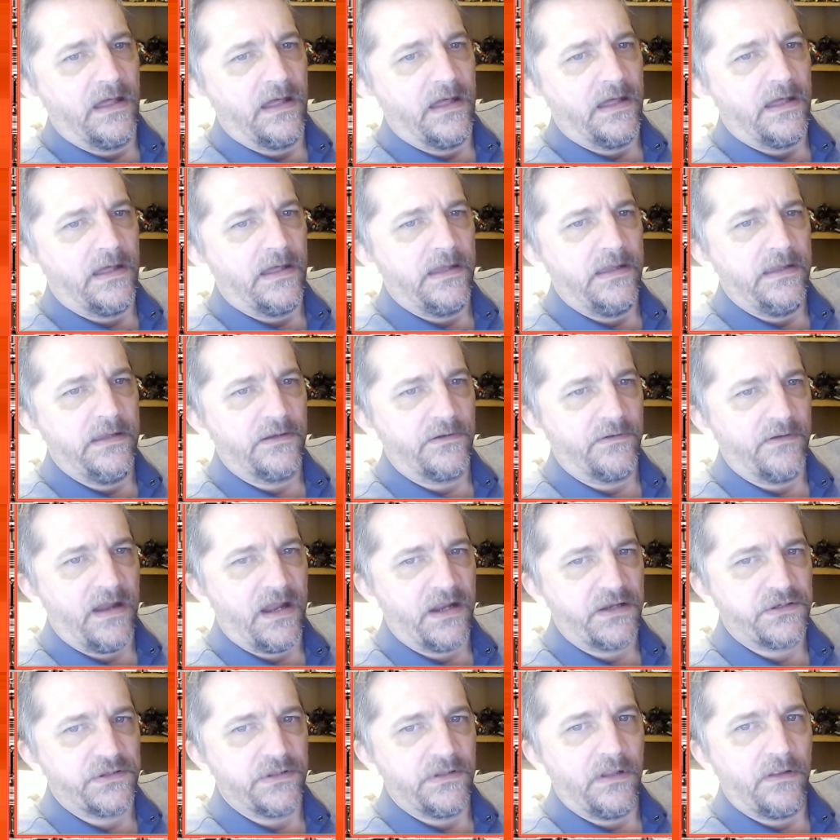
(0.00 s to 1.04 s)

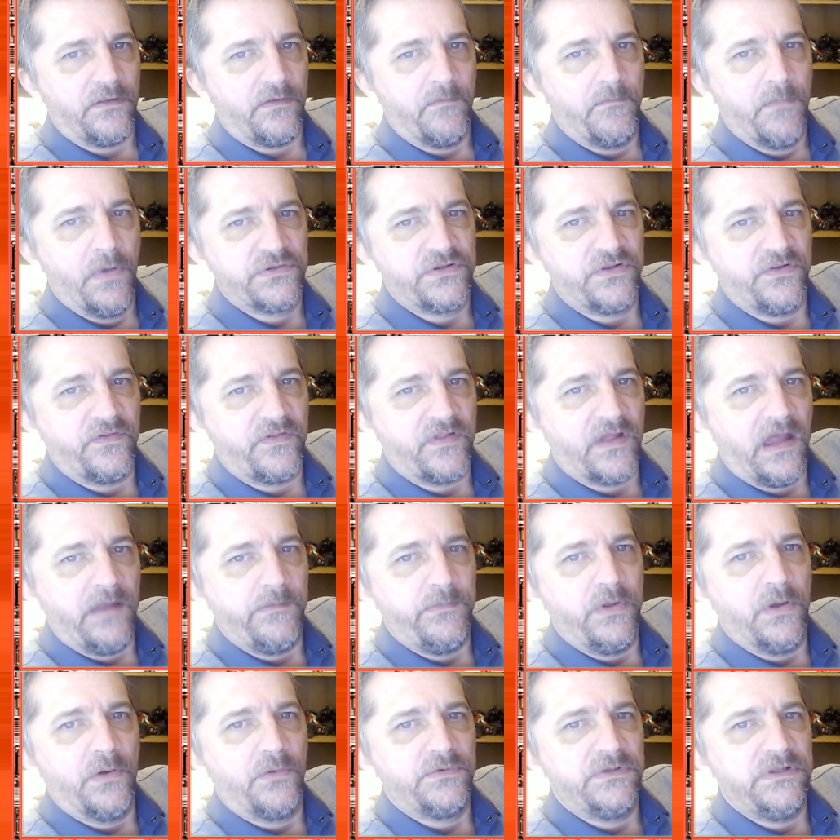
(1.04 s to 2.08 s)
interaction. Although most of the time you
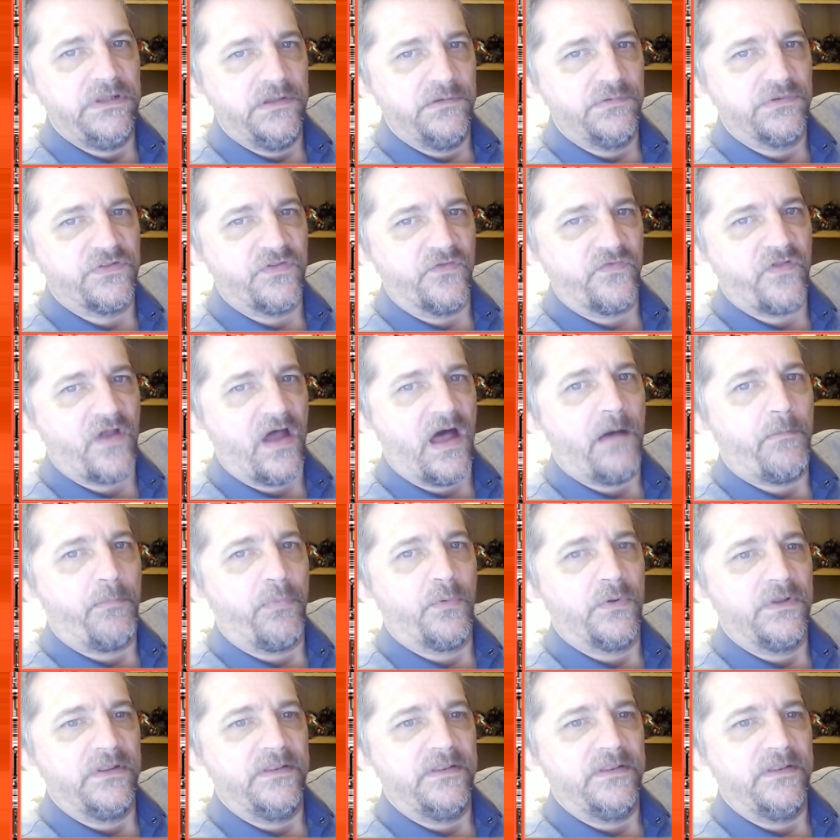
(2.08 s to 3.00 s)
only use the top one.